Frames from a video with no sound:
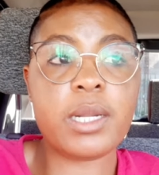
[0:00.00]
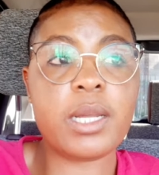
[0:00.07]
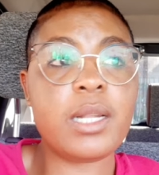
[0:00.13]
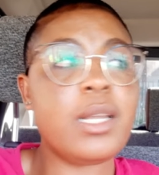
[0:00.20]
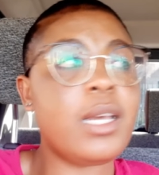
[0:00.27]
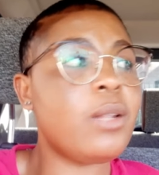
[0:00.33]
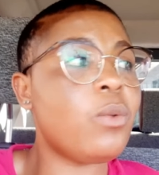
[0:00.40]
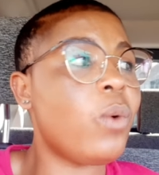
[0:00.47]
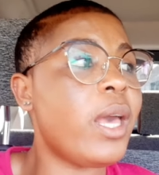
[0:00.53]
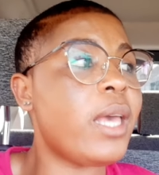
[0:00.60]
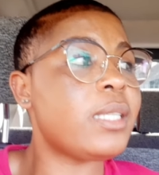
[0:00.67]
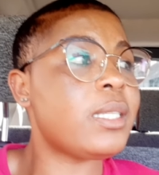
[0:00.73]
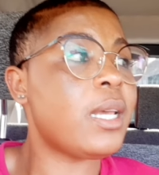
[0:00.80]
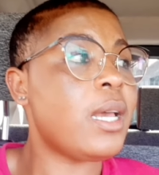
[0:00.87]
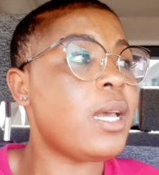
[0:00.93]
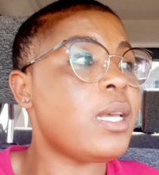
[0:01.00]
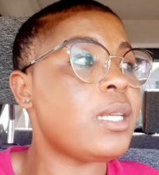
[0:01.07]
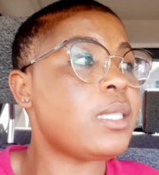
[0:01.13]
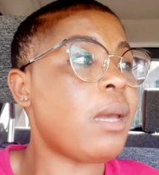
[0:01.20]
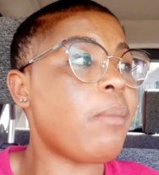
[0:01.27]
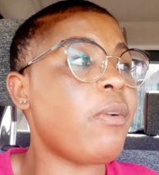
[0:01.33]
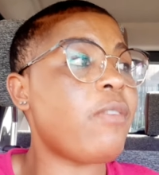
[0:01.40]
And worse,
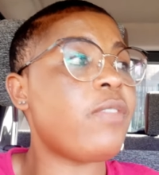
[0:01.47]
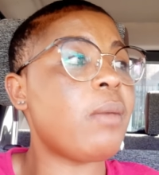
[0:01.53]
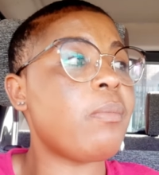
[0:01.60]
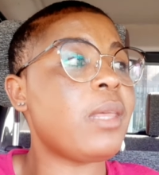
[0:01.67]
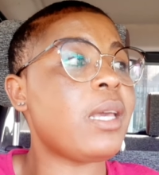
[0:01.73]
some of them,